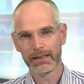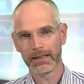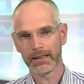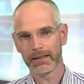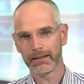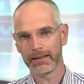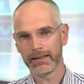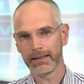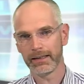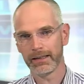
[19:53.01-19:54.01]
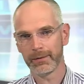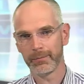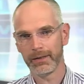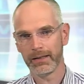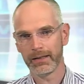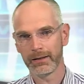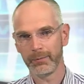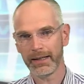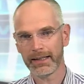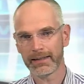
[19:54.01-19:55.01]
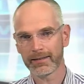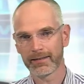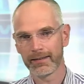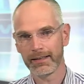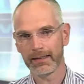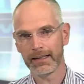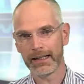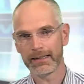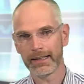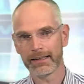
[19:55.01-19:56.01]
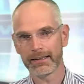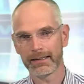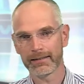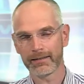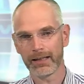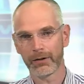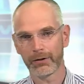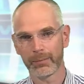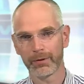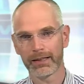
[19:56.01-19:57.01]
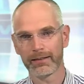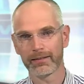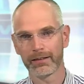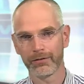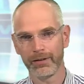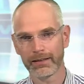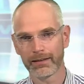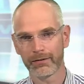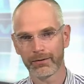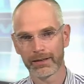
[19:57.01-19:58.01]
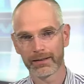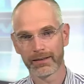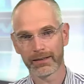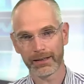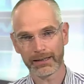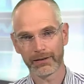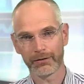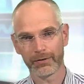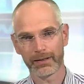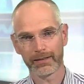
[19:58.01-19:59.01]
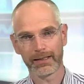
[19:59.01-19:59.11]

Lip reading: the backend, and then see how your application is reacting to it.